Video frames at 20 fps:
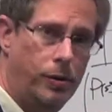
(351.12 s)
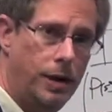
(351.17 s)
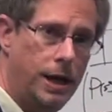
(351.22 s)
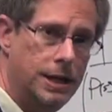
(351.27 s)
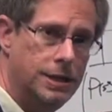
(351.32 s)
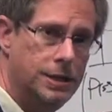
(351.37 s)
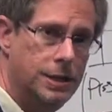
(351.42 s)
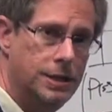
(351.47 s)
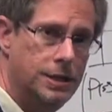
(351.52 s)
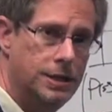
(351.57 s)

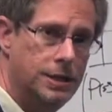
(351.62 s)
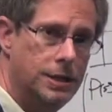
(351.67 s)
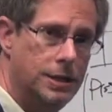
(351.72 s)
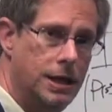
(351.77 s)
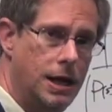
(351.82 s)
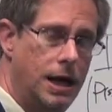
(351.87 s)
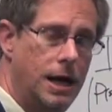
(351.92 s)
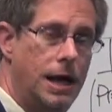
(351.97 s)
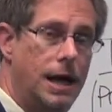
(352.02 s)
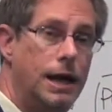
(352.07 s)

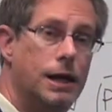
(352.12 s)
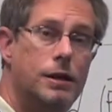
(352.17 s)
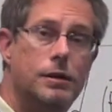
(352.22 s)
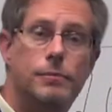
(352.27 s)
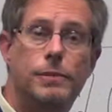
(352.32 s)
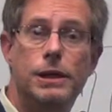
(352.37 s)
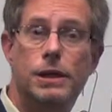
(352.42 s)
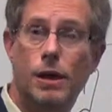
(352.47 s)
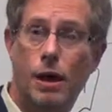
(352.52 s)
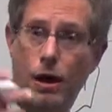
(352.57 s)
presence, it
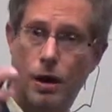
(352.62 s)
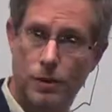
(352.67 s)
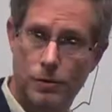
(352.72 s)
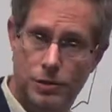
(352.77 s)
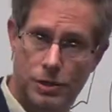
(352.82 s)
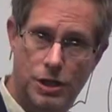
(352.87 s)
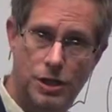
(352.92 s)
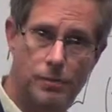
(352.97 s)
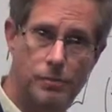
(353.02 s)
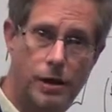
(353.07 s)
can be the
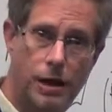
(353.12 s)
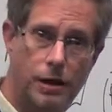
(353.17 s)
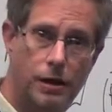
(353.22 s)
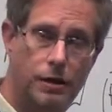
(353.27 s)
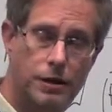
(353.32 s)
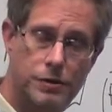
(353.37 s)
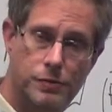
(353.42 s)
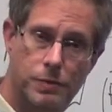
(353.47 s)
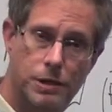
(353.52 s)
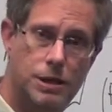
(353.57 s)
hosted
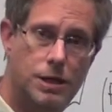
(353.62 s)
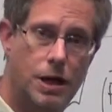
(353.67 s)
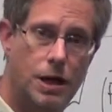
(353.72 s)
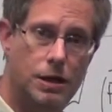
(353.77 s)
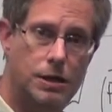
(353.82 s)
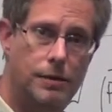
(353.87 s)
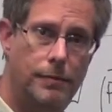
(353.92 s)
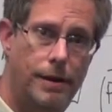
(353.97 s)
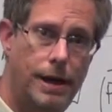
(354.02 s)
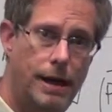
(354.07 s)
model as we
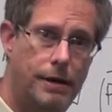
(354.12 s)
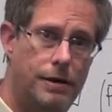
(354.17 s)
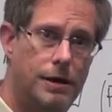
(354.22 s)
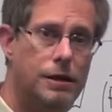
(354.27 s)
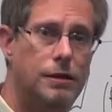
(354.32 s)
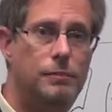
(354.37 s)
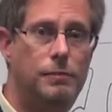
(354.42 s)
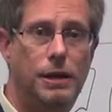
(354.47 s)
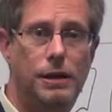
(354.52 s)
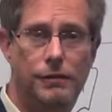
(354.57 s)
talked about,
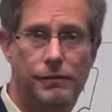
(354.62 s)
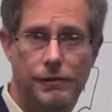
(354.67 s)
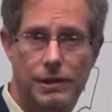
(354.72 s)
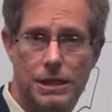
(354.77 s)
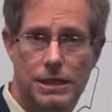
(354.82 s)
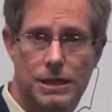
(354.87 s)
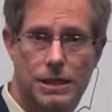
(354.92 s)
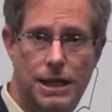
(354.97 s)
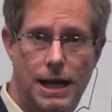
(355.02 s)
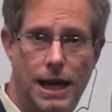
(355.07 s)
it could be a
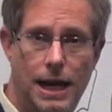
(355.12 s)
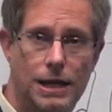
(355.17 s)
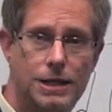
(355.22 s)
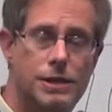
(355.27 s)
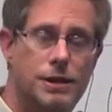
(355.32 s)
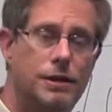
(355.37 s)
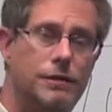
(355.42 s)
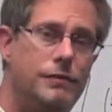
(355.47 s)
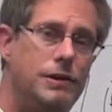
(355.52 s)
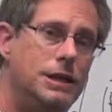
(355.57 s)

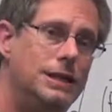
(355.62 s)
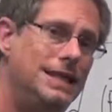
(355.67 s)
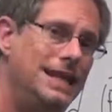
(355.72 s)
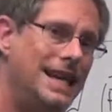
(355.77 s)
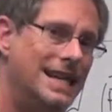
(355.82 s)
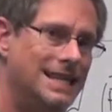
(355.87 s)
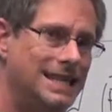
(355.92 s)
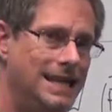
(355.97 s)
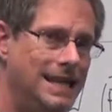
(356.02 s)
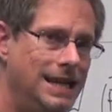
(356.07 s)
VCS and a
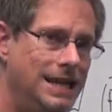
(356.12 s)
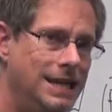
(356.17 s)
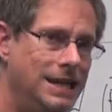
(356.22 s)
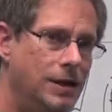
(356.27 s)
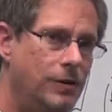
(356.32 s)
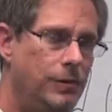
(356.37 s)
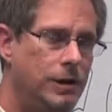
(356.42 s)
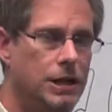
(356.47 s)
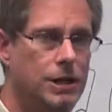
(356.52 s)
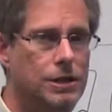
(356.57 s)
VCSE
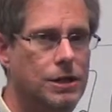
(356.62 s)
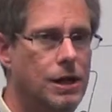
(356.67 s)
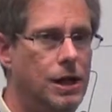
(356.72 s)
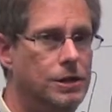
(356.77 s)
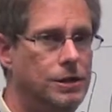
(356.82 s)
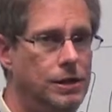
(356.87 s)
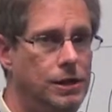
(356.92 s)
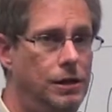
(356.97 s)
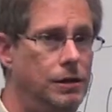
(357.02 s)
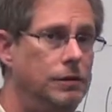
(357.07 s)
that we
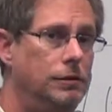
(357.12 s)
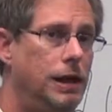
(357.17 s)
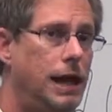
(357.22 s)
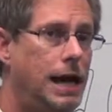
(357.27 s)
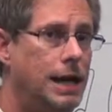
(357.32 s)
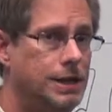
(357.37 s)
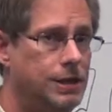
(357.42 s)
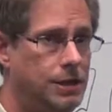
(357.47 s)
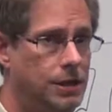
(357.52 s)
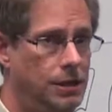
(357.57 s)
discussed in our
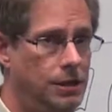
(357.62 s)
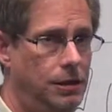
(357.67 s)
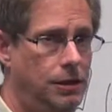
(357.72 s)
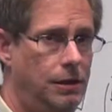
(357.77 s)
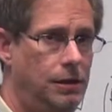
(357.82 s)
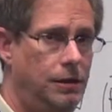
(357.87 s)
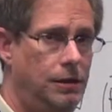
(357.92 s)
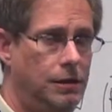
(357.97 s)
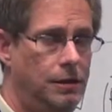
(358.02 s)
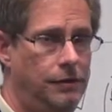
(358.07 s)
last
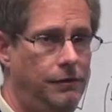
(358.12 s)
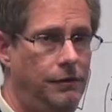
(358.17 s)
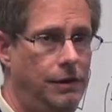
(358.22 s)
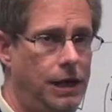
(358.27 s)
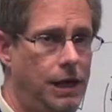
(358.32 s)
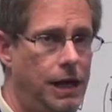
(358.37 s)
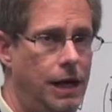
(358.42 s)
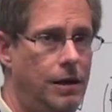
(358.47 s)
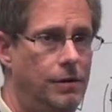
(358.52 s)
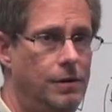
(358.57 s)

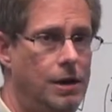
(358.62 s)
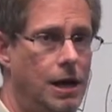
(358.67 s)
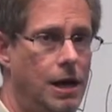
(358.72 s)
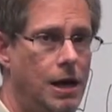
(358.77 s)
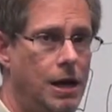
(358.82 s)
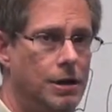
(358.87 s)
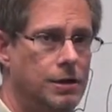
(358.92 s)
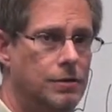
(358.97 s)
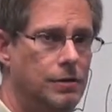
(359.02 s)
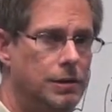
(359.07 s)
video.
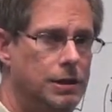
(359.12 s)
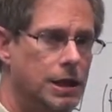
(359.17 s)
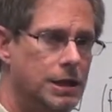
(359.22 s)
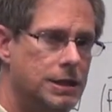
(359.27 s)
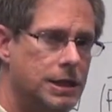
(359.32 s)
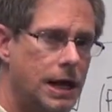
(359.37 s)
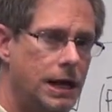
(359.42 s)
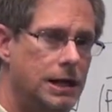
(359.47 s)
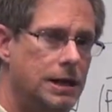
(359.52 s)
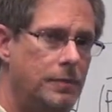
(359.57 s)
So it
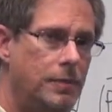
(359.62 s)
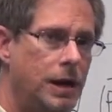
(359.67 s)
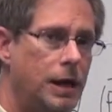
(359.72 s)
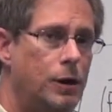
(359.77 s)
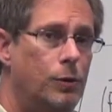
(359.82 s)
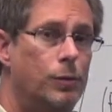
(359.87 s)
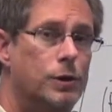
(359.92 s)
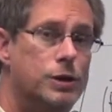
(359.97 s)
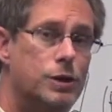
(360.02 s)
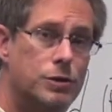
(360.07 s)
does kind of
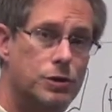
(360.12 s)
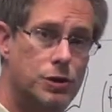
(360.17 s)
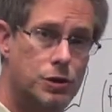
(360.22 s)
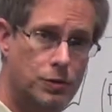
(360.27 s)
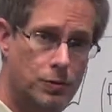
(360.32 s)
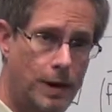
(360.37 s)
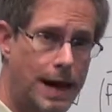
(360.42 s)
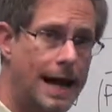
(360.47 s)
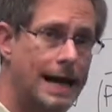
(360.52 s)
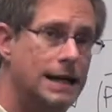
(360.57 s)
depend on what your
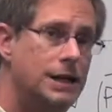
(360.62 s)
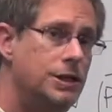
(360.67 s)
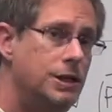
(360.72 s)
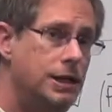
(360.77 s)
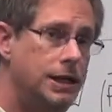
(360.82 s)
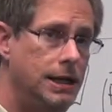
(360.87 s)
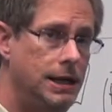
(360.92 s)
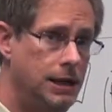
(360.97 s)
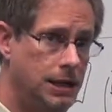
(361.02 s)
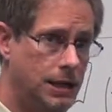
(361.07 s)

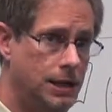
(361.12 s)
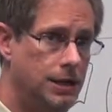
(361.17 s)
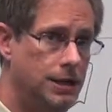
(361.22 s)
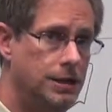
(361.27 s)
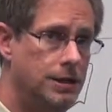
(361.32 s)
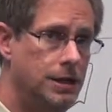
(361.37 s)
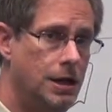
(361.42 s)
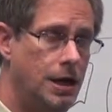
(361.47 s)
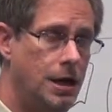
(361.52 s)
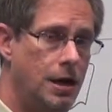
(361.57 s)
strategy
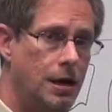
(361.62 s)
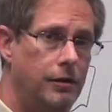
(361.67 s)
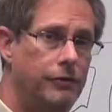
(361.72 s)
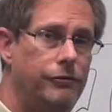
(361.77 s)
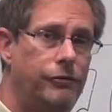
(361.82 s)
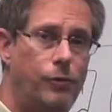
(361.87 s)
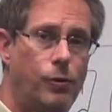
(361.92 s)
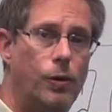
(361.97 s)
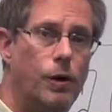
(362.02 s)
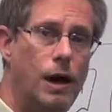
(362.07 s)
is
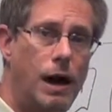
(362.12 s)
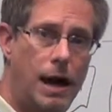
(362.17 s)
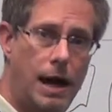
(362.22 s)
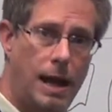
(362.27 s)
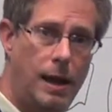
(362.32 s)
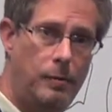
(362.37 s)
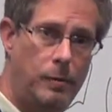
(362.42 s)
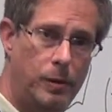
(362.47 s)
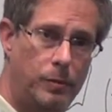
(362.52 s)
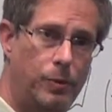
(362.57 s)
for
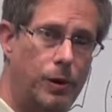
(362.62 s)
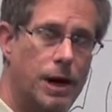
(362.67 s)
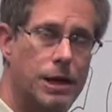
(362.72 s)
IM and